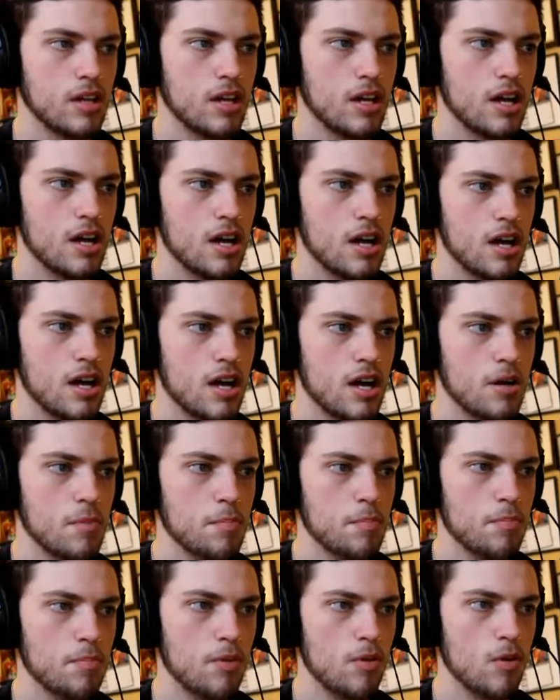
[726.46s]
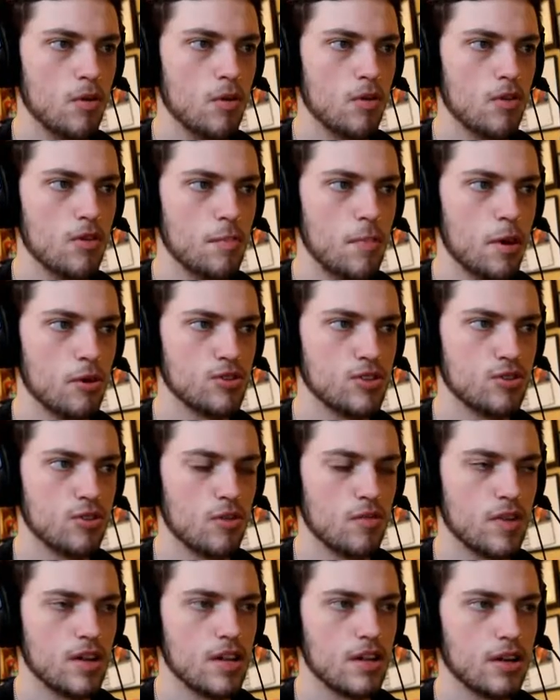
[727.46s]
Uh, pull the
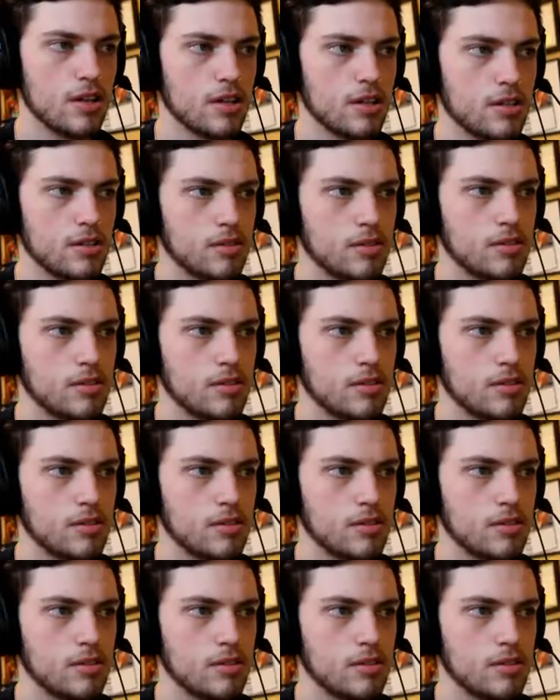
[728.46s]
poster over here.